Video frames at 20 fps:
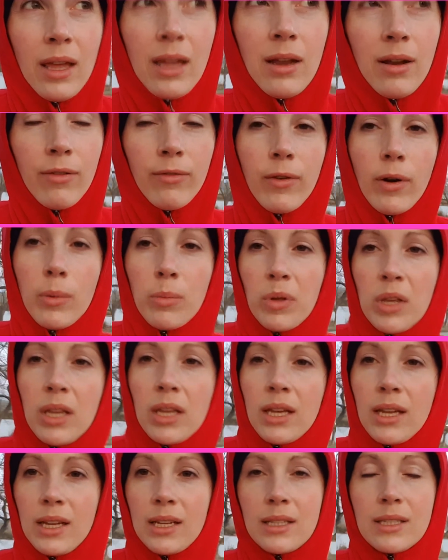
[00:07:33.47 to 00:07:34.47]
for
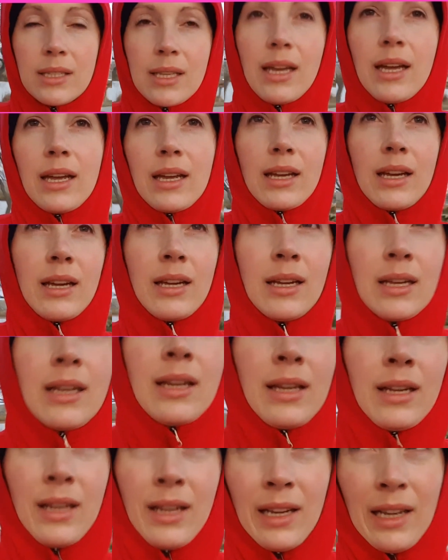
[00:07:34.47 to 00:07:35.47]
me, it's like
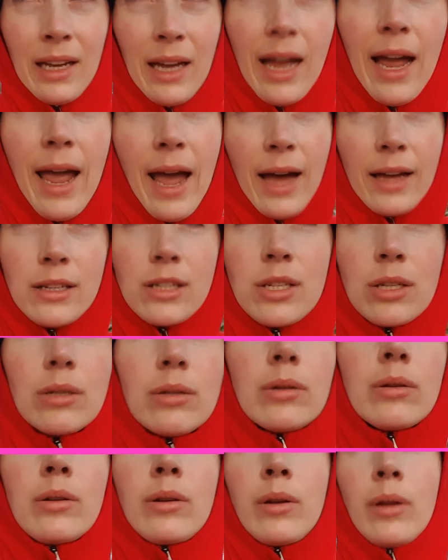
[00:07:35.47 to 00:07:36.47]
I had to.
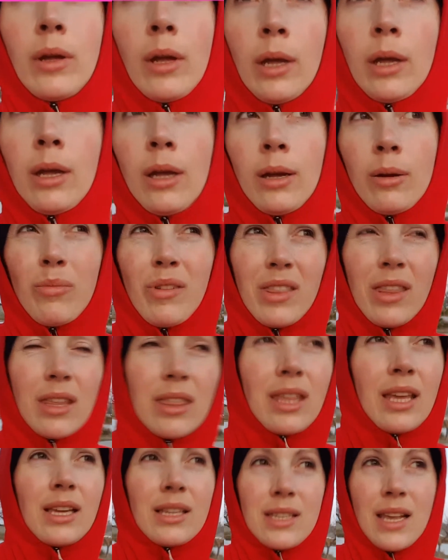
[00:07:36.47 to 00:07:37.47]
But the
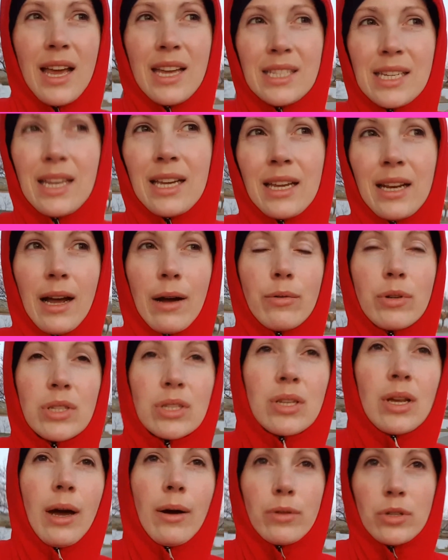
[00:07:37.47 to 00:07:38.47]
things I did, I
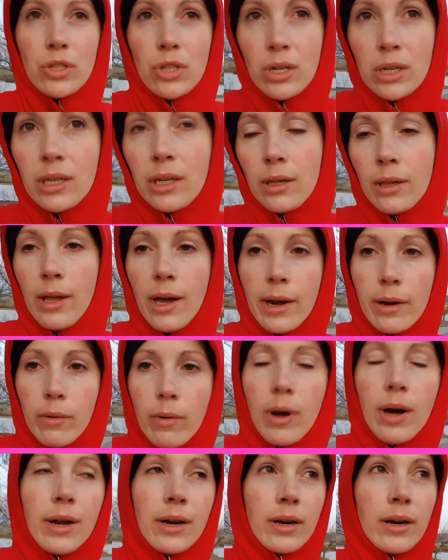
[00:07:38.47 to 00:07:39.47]
was drinking a lot of
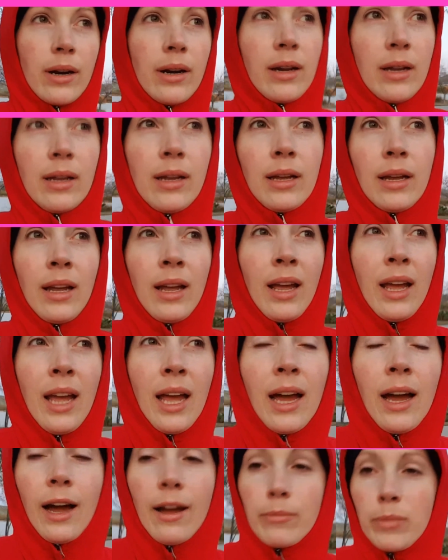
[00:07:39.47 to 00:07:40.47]
water.
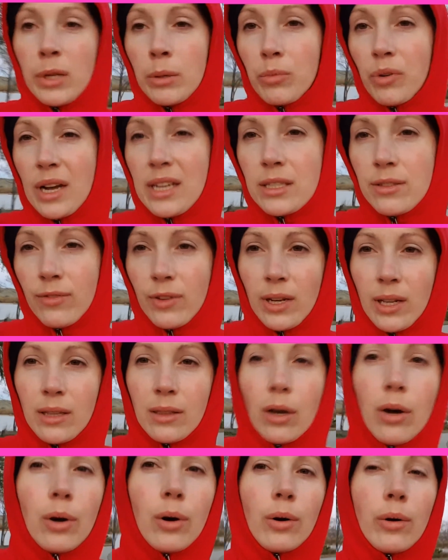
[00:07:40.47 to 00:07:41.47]
I've been breastfeeding
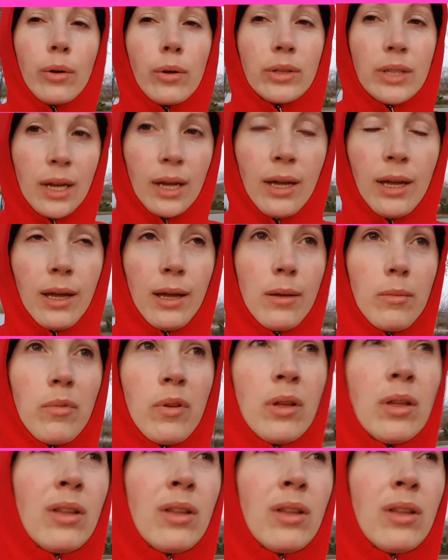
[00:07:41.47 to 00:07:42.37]
the whole time.